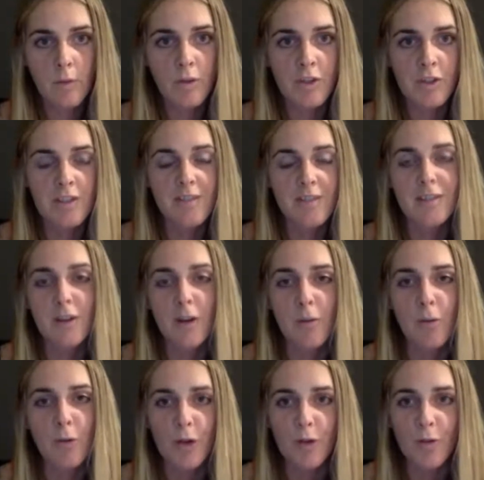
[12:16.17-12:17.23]
Which is so
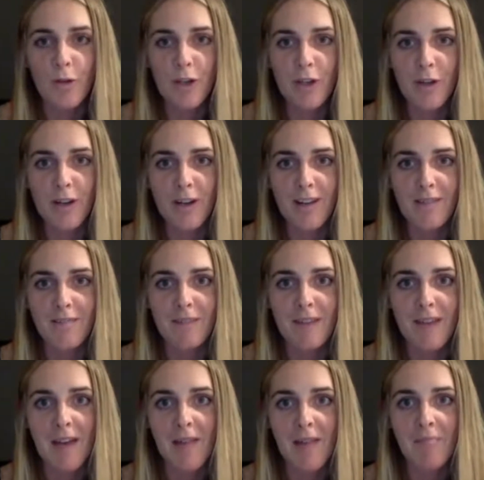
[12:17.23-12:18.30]
important when you are
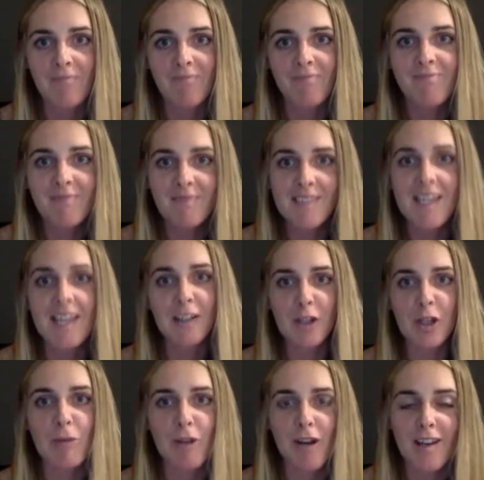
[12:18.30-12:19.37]
selling
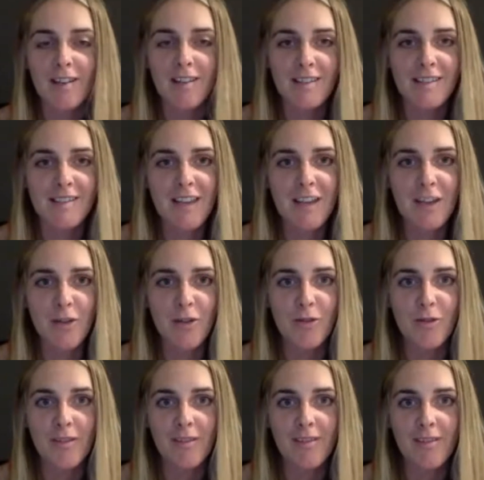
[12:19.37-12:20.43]
your product, is that
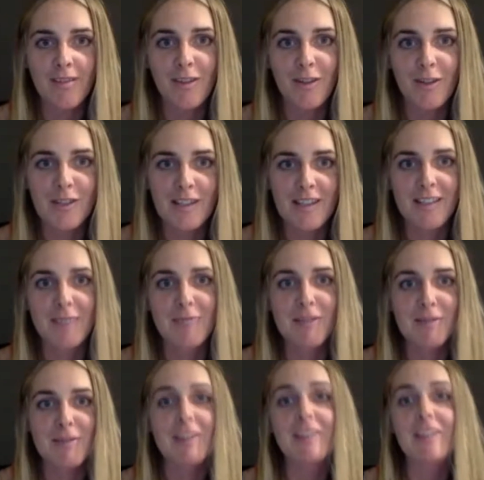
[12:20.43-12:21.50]
you're selling them
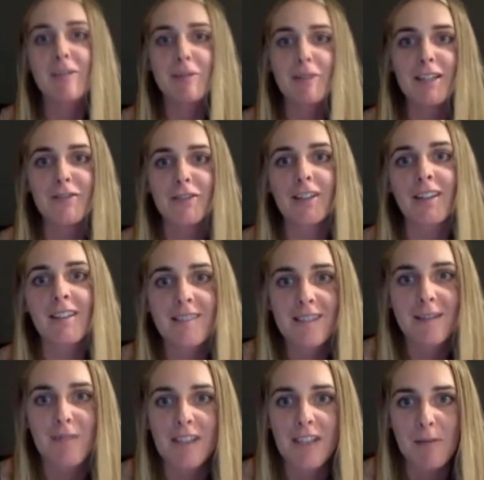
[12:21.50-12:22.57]
something that they believe in. It's
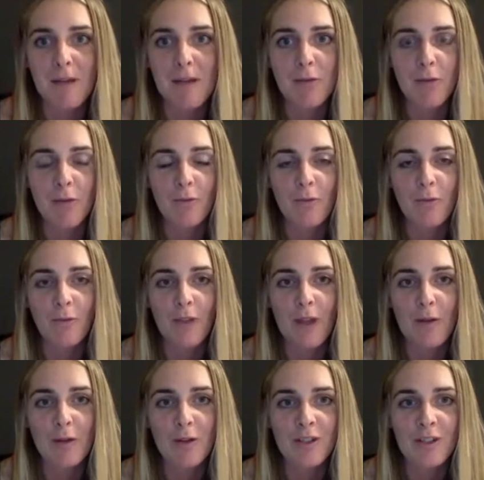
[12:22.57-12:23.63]
something that they
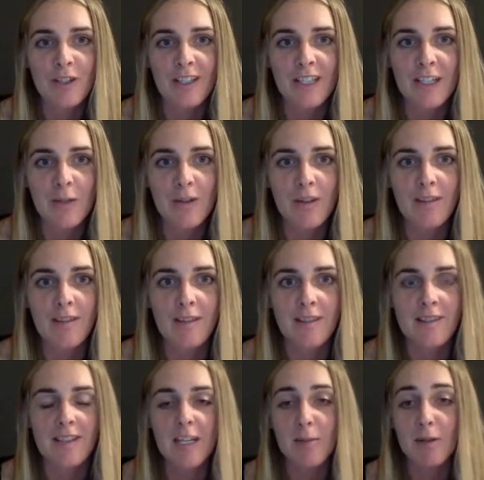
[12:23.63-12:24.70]
want to connect with, and
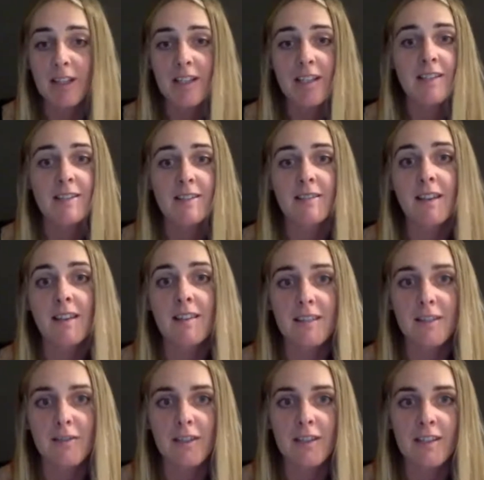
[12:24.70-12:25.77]
sustainability is
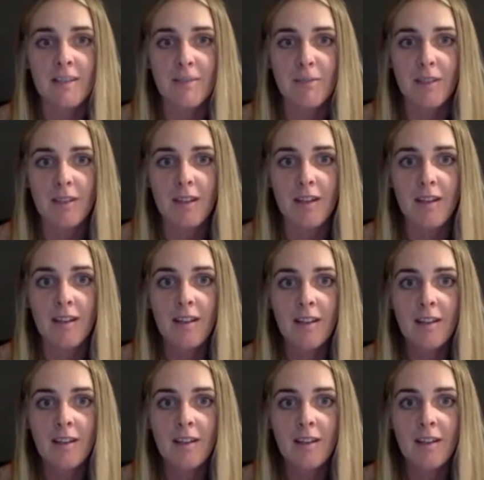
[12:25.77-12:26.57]
definitely something that